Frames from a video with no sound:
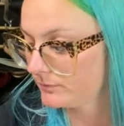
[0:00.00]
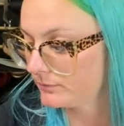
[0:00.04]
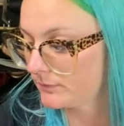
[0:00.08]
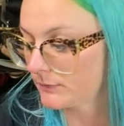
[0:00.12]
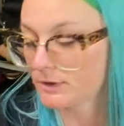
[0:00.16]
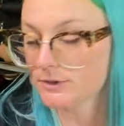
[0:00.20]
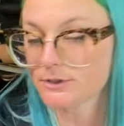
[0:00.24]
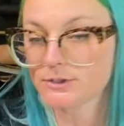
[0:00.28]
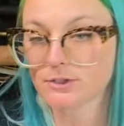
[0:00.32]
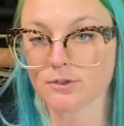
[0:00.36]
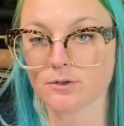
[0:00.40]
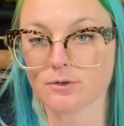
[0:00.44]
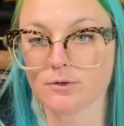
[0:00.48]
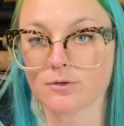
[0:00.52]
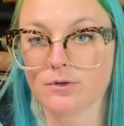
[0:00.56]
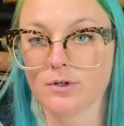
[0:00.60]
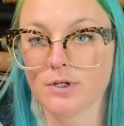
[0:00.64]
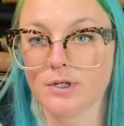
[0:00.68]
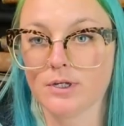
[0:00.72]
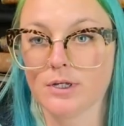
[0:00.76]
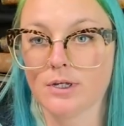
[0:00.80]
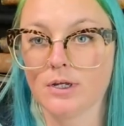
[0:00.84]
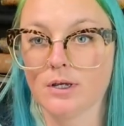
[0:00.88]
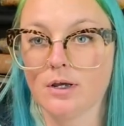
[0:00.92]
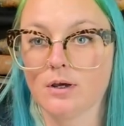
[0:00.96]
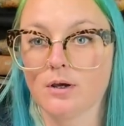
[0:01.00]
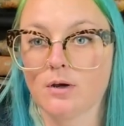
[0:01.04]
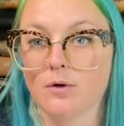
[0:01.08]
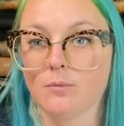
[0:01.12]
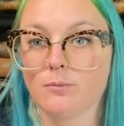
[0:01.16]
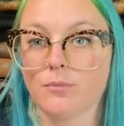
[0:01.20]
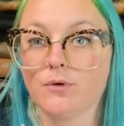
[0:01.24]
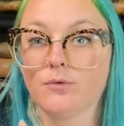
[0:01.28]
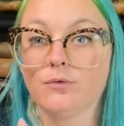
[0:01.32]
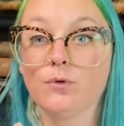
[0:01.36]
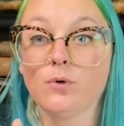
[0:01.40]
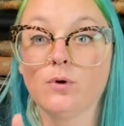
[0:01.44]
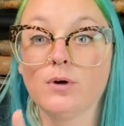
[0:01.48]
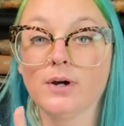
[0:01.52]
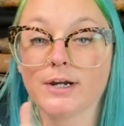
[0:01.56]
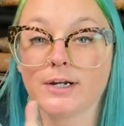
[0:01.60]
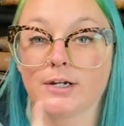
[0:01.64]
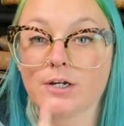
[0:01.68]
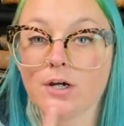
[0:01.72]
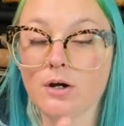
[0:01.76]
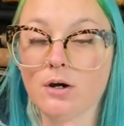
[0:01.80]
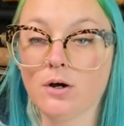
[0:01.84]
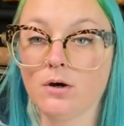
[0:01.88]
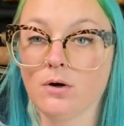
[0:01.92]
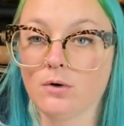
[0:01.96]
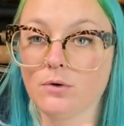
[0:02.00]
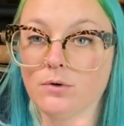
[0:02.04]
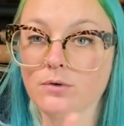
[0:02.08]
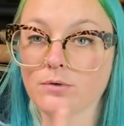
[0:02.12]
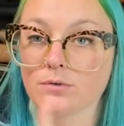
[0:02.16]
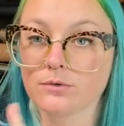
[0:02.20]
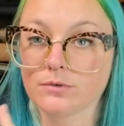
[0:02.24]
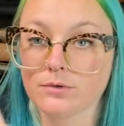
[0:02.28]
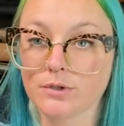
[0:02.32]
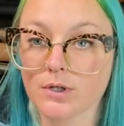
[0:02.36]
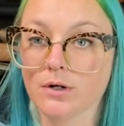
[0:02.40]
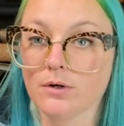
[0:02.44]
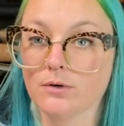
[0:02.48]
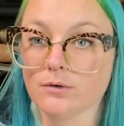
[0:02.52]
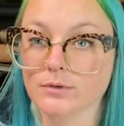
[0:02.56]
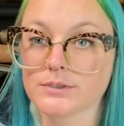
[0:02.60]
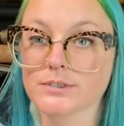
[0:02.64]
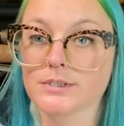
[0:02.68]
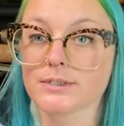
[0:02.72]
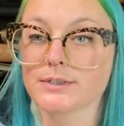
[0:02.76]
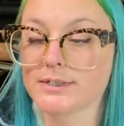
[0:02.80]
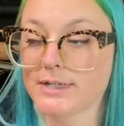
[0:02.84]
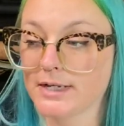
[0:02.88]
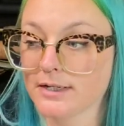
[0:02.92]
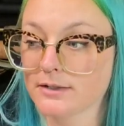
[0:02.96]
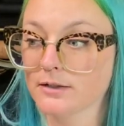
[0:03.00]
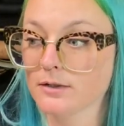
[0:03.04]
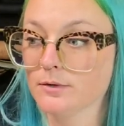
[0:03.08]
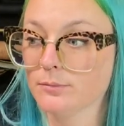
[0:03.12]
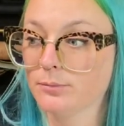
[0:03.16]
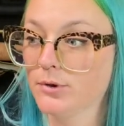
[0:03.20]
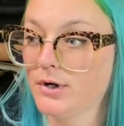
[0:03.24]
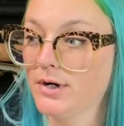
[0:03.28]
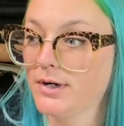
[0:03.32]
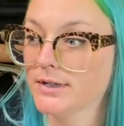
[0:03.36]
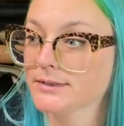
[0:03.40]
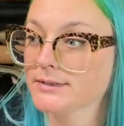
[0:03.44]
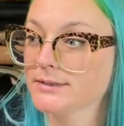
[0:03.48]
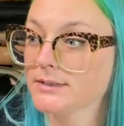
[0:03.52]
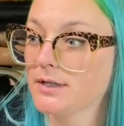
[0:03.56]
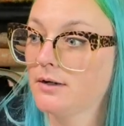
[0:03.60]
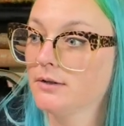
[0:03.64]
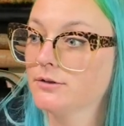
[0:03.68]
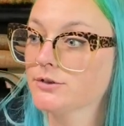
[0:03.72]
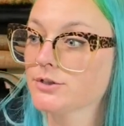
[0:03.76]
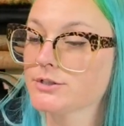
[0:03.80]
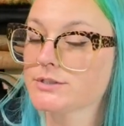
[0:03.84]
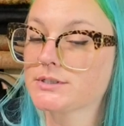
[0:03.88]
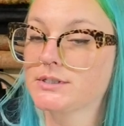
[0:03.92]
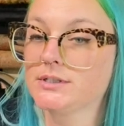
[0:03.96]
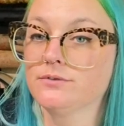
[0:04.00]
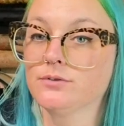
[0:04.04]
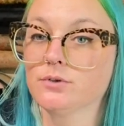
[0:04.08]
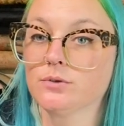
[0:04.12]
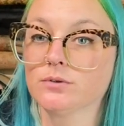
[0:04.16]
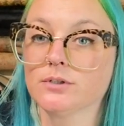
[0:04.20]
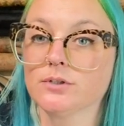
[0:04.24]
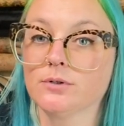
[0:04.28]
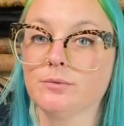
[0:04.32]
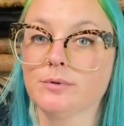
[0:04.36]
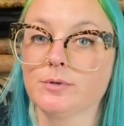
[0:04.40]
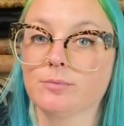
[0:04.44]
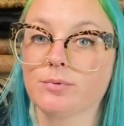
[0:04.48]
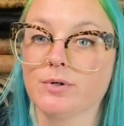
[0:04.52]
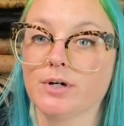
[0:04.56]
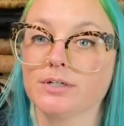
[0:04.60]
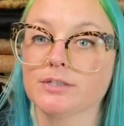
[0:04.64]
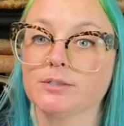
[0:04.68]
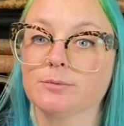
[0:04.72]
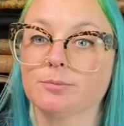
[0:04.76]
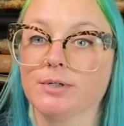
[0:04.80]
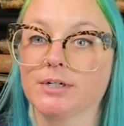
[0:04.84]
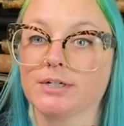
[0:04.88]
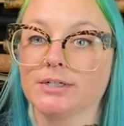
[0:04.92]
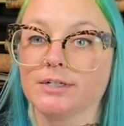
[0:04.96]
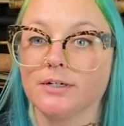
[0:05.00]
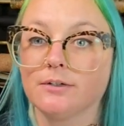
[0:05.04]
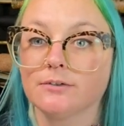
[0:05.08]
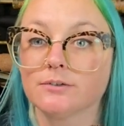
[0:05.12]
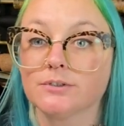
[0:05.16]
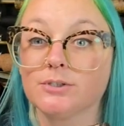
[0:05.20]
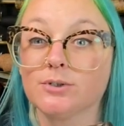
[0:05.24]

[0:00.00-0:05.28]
So before I go though, to get the press, I'll just give you a little bit of price breakdown.